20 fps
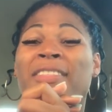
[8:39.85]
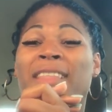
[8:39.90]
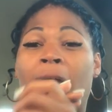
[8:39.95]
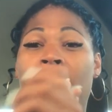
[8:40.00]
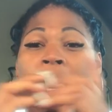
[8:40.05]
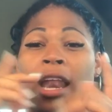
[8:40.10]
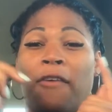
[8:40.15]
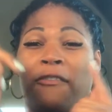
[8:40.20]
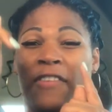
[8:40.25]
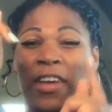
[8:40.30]

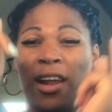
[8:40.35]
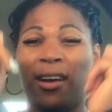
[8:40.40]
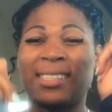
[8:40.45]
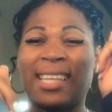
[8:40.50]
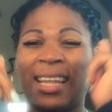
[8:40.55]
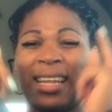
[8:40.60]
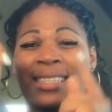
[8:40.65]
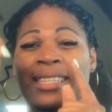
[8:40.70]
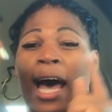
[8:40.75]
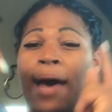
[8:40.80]
In the videos
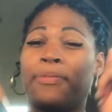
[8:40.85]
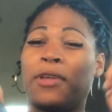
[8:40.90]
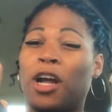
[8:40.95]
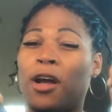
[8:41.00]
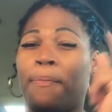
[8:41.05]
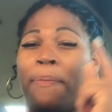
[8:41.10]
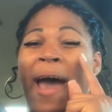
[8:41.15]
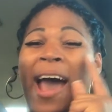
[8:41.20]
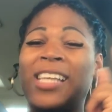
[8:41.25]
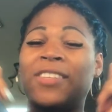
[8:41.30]
at the top, there
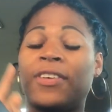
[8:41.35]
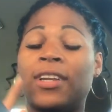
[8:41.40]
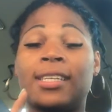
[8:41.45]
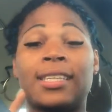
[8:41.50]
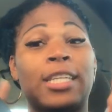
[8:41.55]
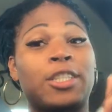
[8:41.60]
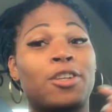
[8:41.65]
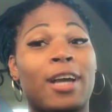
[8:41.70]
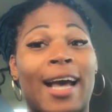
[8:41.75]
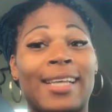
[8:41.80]
are past videos
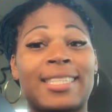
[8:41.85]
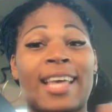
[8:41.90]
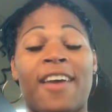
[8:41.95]
that you guys